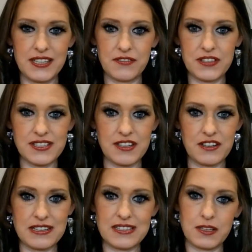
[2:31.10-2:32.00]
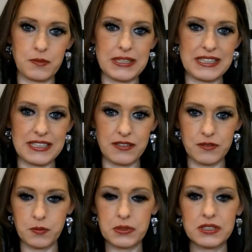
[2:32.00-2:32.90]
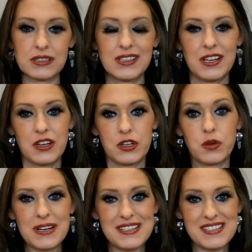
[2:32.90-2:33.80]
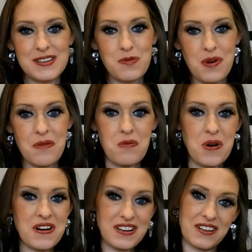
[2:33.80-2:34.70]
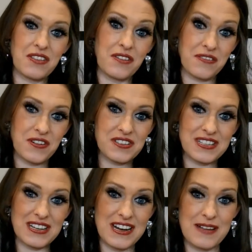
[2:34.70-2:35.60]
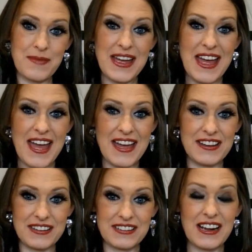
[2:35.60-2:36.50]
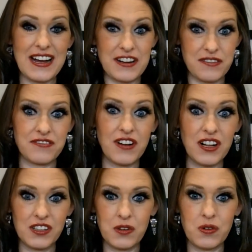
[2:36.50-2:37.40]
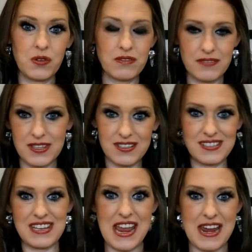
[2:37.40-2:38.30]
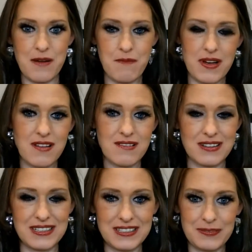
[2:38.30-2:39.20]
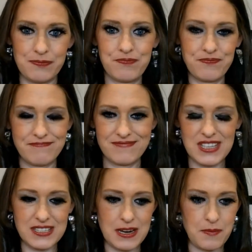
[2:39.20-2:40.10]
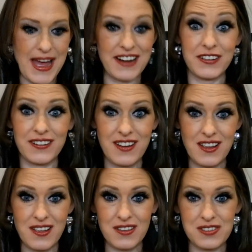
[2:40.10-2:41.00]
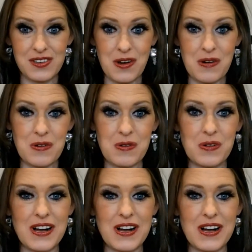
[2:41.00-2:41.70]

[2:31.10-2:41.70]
series, a completely different book. You'll want to see what worked the first time and kind of follow the same pattern. So,